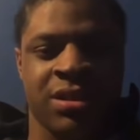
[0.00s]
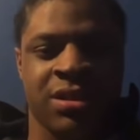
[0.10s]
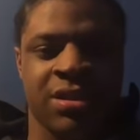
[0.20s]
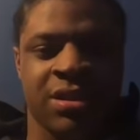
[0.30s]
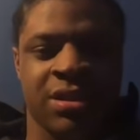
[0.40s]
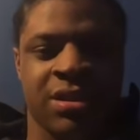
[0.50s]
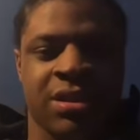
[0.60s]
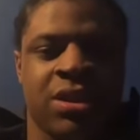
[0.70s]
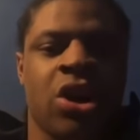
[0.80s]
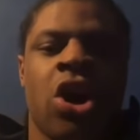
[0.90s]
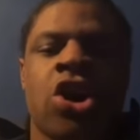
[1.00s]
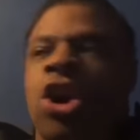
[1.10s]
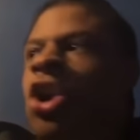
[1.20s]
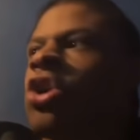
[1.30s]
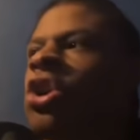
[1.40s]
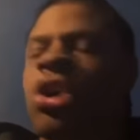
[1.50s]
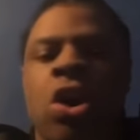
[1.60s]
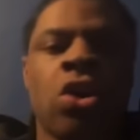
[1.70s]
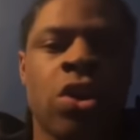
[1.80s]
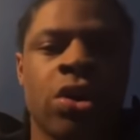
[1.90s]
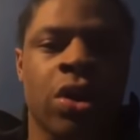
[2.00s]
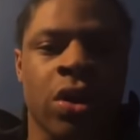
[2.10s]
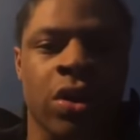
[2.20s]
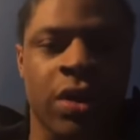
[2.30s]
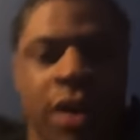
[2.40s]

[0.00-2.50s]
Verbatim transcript: but Shaq, he just hold on, yeah, yeah. yeah,